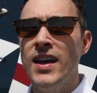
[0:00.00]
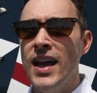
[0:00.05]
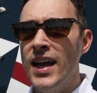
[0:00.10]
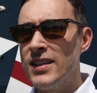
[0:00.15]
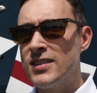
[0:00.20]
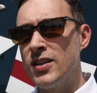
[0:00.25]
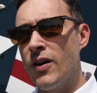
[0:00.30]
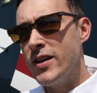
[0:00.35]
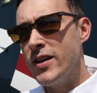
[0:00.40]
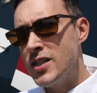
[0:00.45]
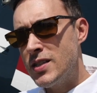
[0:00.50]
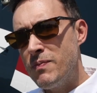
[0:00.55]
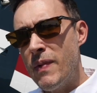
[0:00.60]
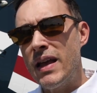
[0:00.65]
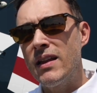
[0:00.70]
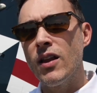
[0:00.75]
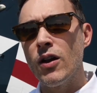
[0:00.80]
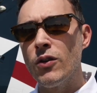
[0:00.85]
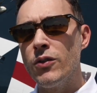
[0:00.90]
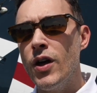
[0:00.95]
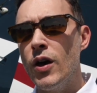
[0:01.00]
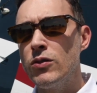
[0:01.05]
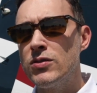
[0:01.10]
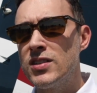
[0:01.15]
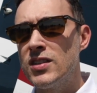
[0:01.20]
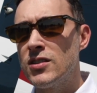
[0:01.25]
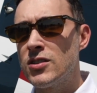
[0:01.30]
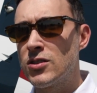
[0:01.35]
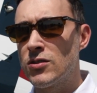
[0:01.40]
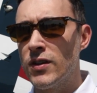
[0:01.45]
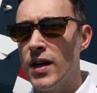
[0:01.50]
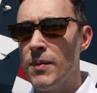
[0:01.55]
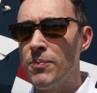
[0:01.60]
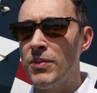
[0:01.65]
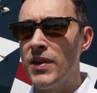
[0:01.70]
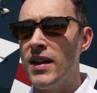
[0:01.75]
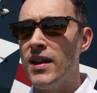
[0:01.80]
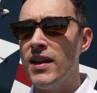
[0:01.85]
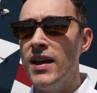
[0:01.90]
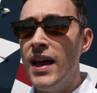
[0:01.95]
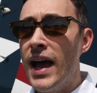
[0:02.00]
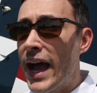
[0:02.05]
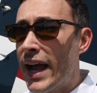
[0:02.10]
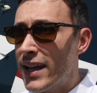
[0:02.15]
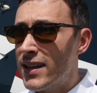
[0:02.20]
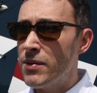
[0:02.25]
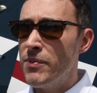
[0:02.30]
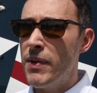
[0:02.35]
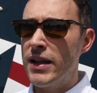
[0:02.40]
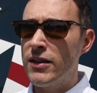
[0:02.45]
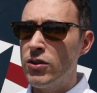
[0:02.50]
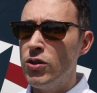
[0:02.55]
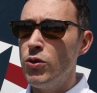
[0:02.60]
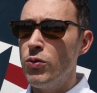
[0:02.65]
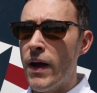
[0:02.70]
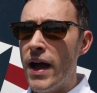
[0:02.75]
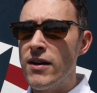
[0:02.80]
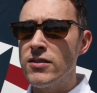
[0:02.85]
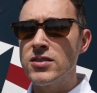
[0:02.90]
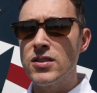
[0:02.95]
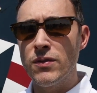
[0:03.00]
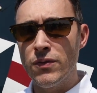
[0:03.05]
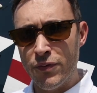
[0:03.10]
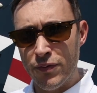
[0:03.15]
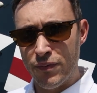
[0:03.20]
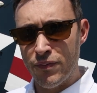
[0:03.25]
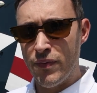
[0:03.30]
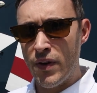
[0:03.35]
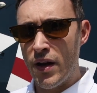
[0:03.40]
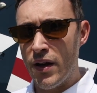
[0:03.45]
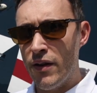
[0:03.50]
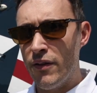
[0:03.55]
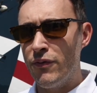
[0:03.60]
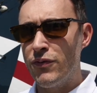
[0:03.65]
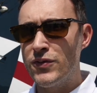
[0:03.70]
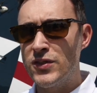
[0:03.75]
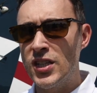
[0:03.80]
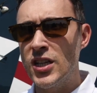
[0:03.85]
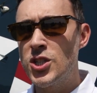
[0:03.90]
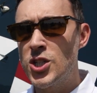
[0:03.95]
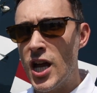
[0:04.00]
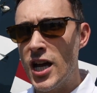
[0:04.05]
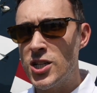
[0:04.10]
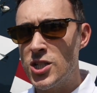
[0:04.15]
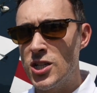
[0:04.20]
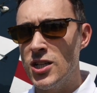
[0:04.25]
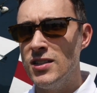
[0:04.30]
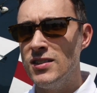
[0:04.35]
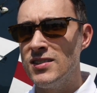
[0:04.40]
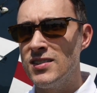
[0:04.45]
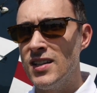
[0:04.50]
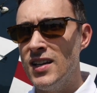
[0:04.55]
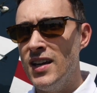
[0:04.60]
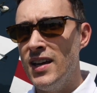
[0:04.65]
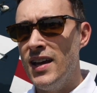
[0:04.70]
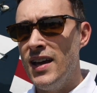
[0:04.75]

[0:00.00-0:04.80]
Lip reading: And just make little notes in the script, and I got to make 2 rounds of suggestions.